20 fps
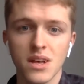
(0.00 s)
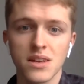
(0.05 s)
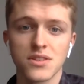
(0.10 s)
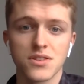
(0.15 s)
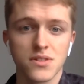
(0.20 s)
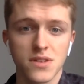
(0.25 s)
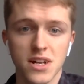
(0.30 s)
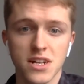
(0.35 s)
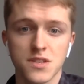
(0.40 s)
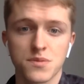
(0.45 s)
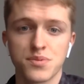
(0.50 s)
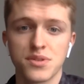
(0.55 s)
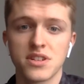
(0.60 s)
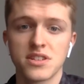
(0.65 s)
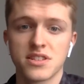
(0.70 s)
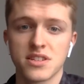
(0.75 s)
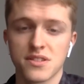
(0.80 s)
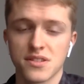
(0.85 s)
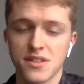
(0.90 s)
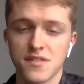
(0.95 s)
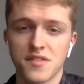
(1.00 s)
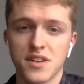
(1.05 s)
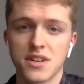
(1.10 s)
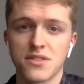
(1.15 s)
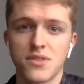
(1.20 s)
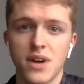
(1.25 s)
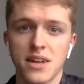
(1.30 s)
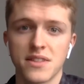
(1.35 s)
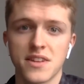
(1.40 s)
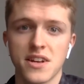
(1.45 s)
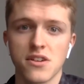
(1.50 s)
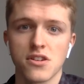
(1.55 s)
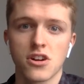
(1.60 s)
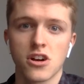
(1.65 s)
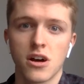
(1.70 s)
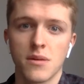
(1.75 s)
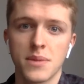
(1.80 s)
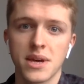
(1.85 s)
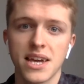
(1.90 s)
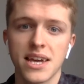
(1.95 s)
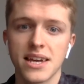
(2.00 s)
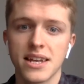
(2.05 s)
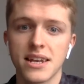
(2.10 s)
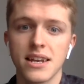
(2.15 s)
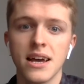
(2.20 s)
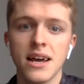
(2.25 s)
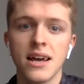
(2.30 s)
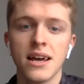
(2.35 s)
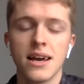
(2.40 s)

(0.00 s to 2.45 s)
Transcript: So that's pretty significant right there, coming in